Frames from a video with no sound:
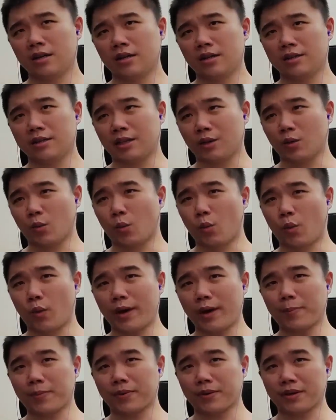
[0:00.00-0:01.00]
Is that a
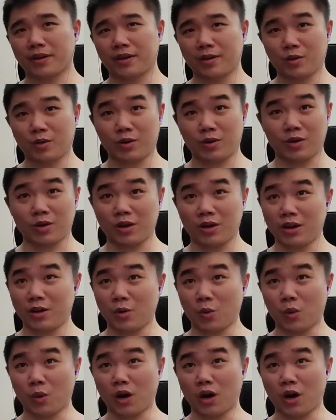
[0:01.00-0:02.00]
whip?
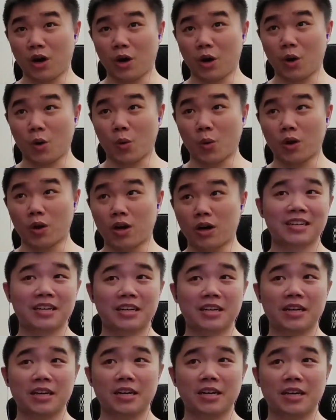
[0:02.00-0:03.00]
Whoa!
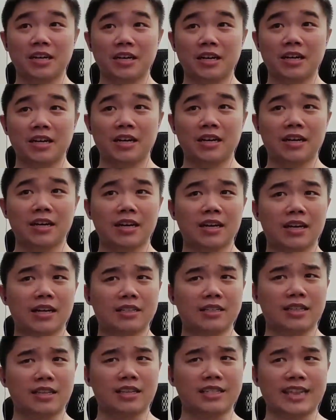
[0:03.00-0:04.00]

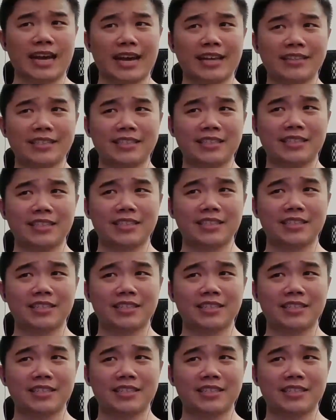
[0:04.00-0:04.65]
Is it a dance?